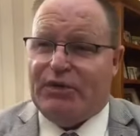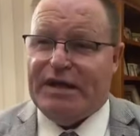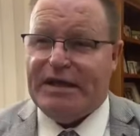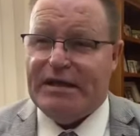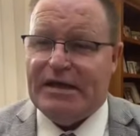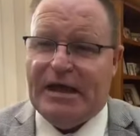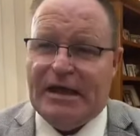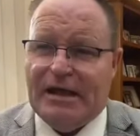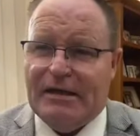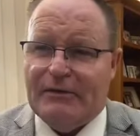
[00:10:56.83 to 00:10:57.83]
the,
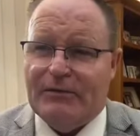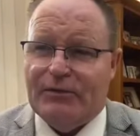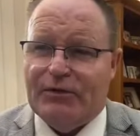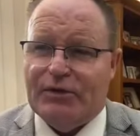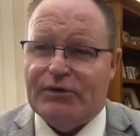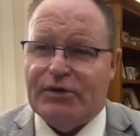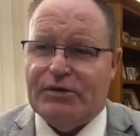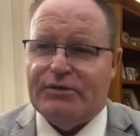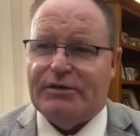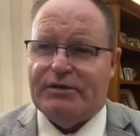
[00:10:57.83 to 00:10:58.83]
uh, the,
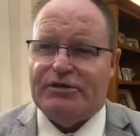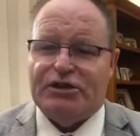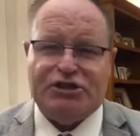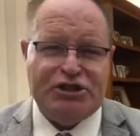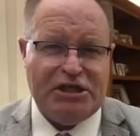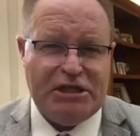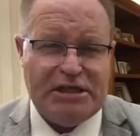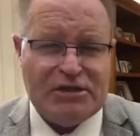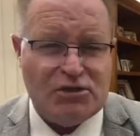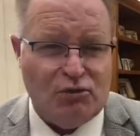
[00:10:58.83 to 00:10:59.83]
the, the, the
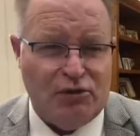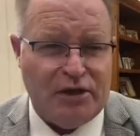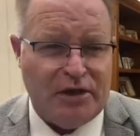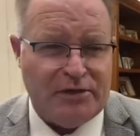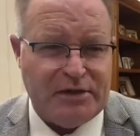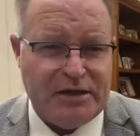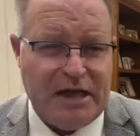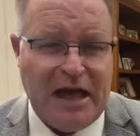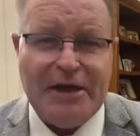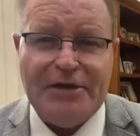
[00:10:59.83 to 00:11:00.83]
jeers or the,
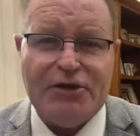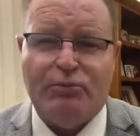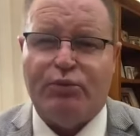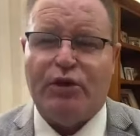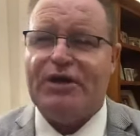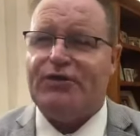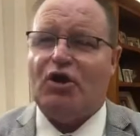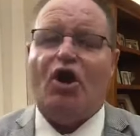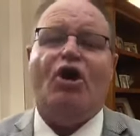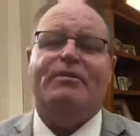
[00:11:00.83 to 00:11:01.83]
the under the
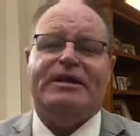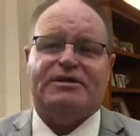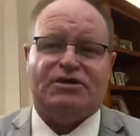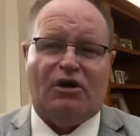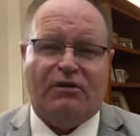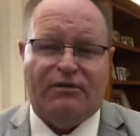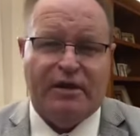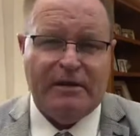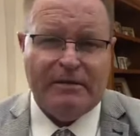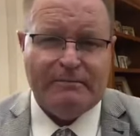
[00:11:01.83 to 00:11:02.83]
breath comments
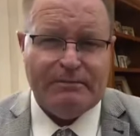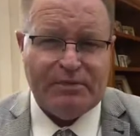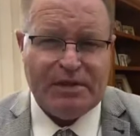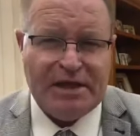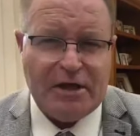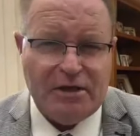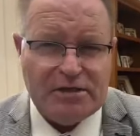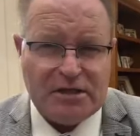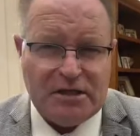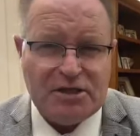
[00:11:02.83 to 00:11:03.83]
of, there
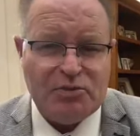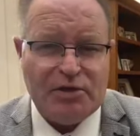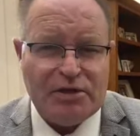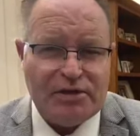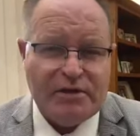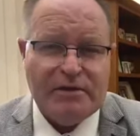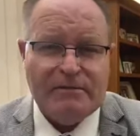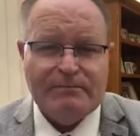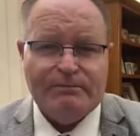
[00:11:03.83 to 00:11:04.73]
goes Elizabeth.